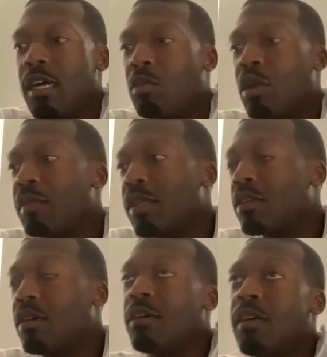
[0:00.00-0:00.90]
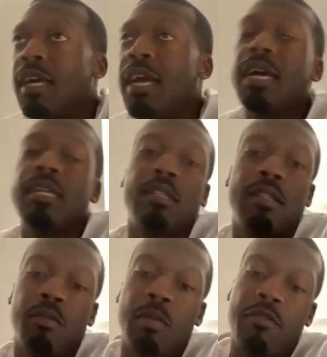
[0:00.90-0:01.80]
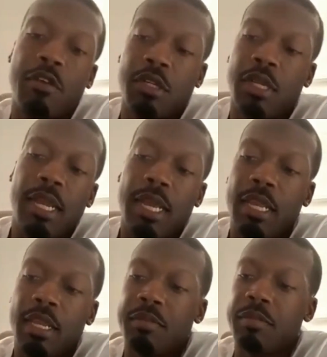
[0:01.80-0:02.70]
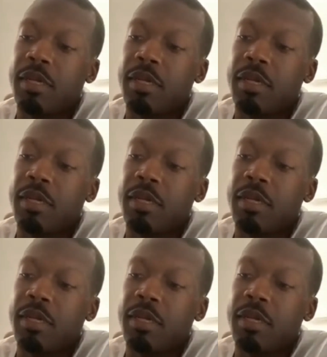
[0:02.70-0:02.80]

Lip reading: Worked for me. So my first year at A&M,